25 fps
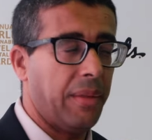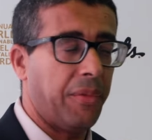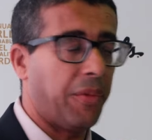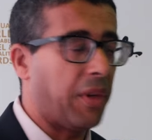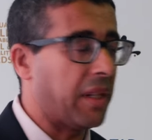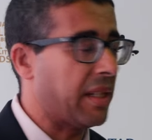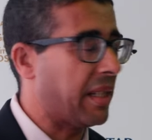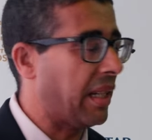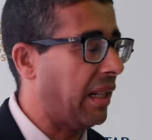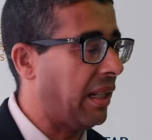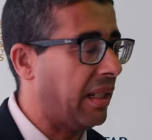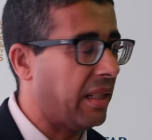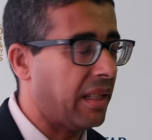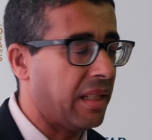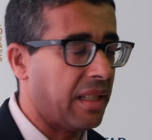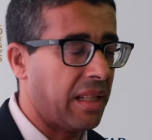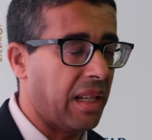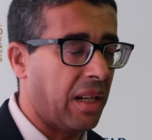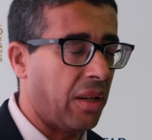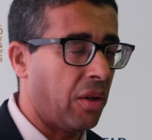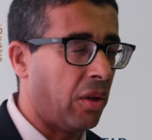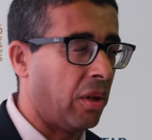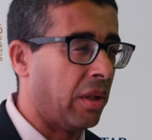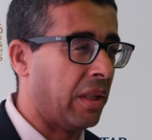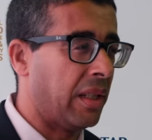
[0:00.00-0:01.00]
Facilities
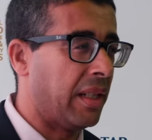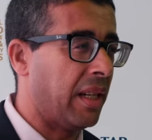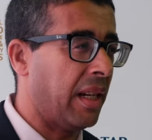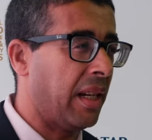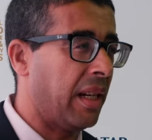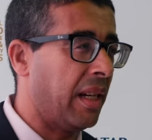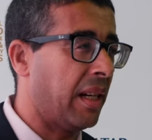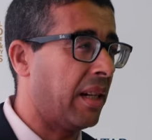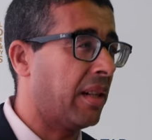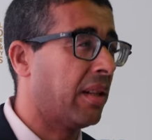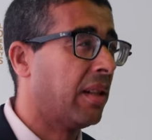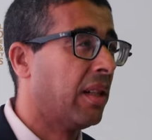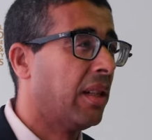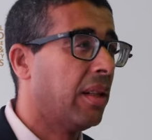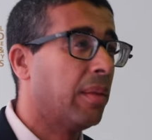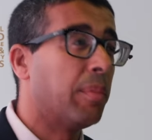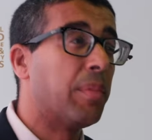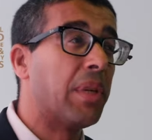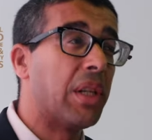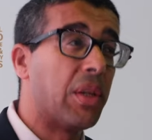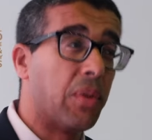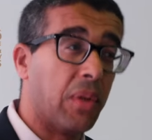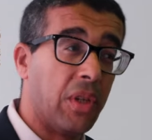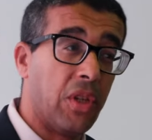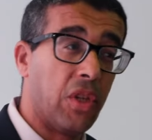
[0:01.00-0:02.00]
are all there
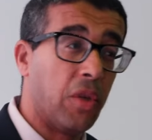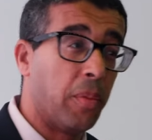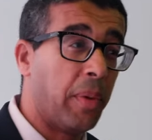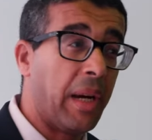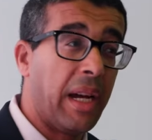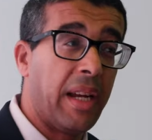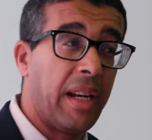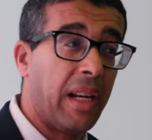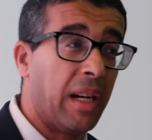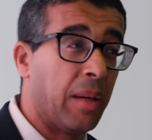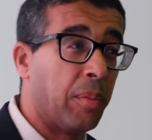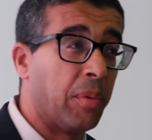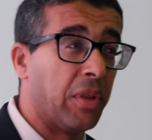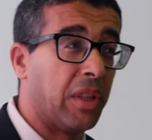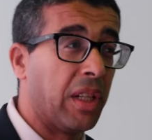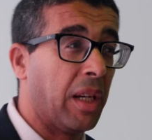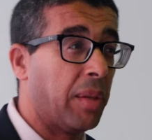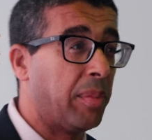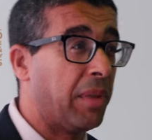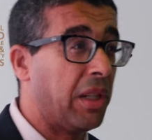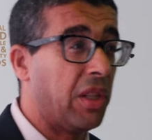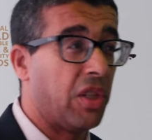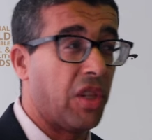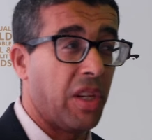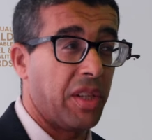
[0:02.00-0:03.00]
between Dubai and Abu
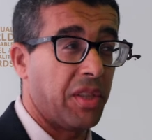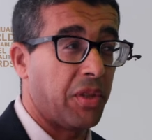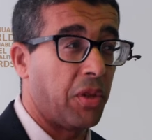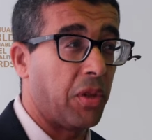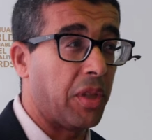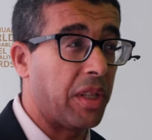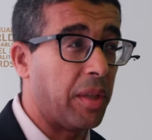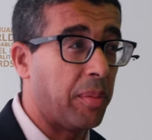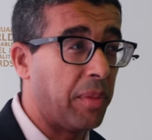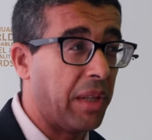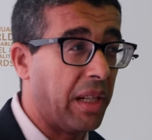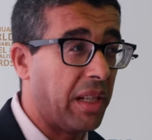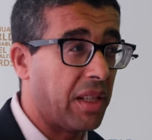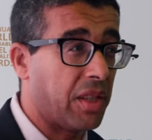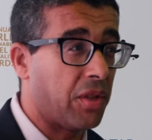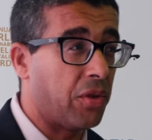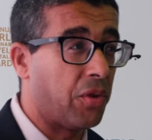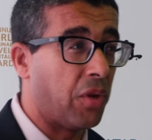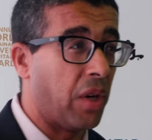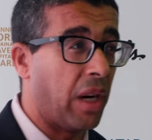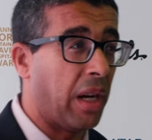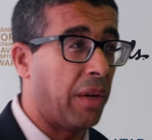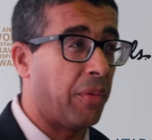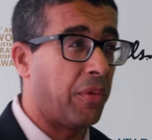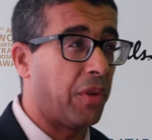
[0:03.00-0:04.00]
Dhabi, just 30 minutes
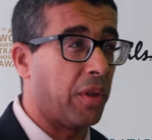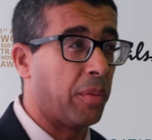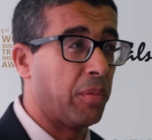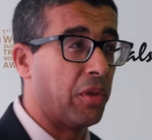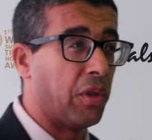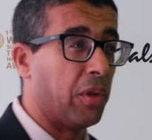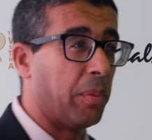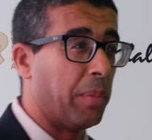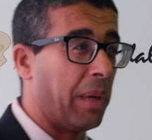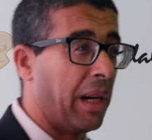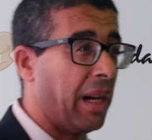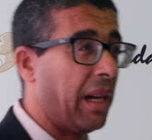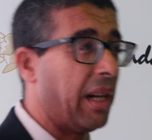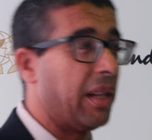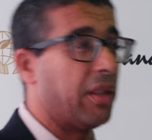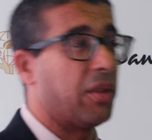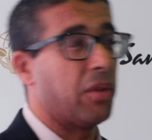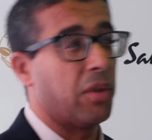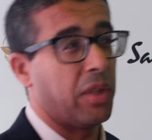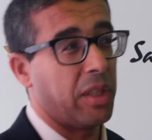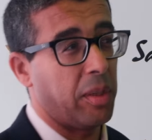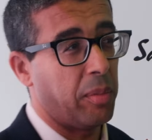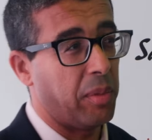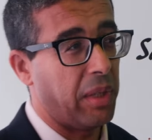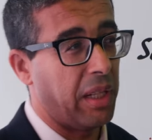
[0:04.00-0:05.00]
drive from Dubai,
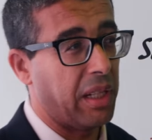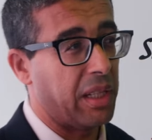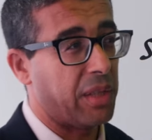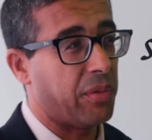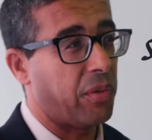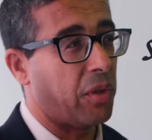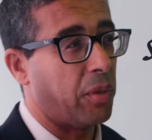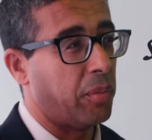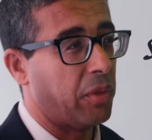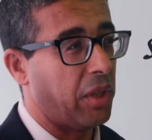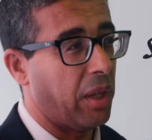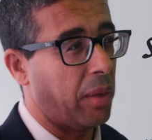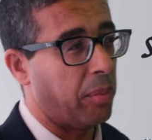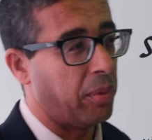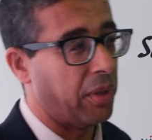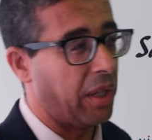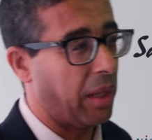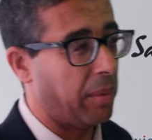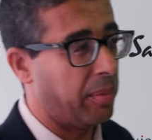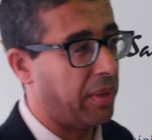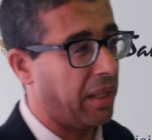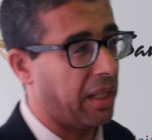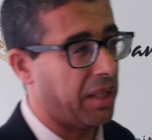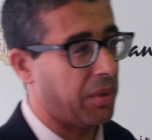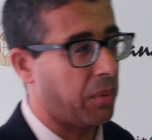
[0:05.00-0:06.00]
30 minutes from Abu
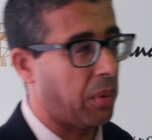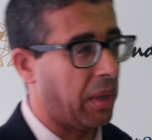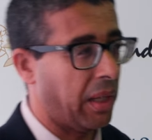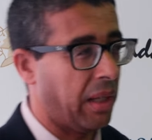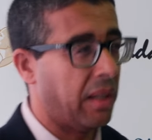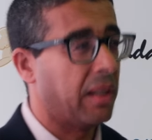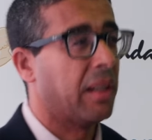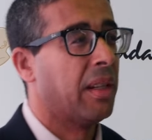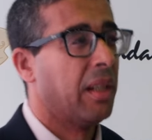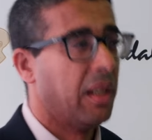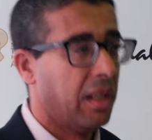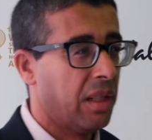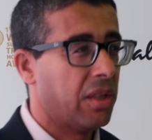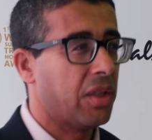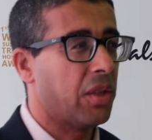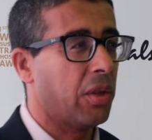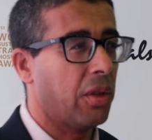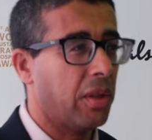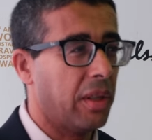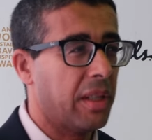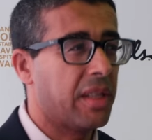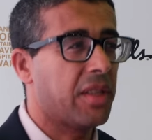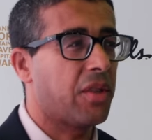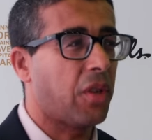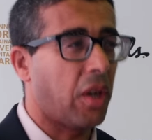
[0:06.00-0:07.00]
Dhabi as well.
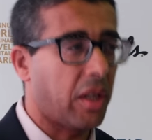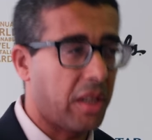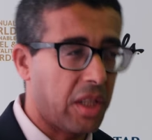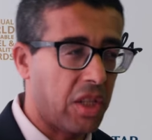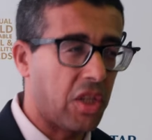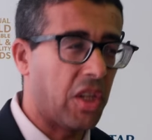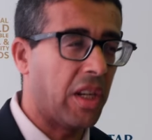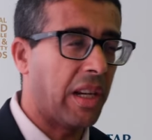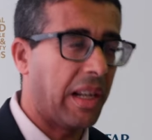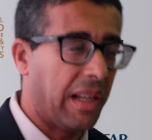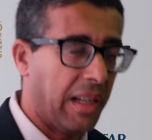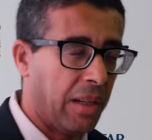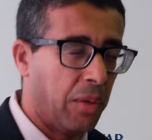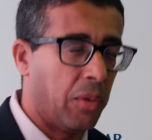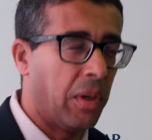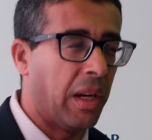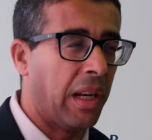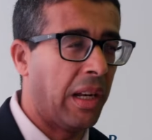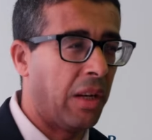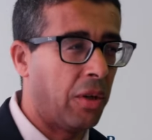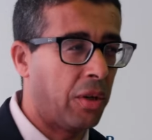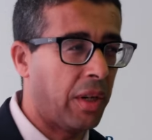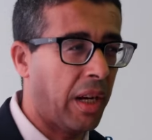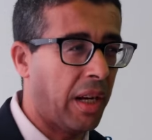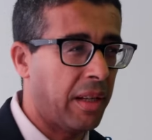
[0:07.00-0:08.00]
So it's strategically
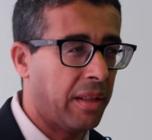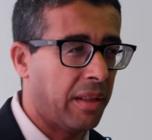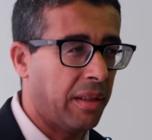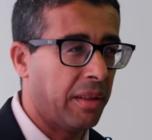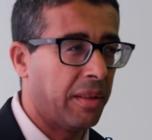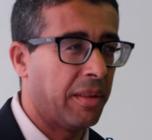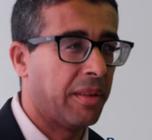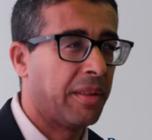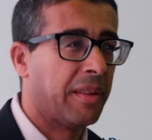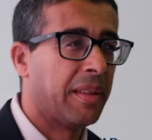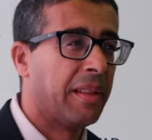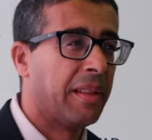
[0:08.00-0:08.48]
well located.